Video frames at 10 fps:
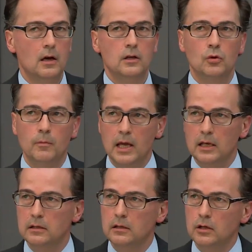to
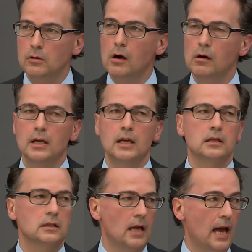meet new
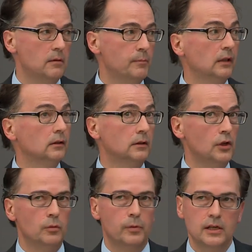colleagues and build
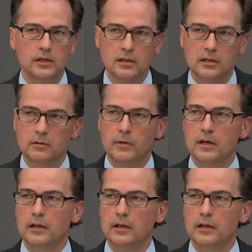new bridges with other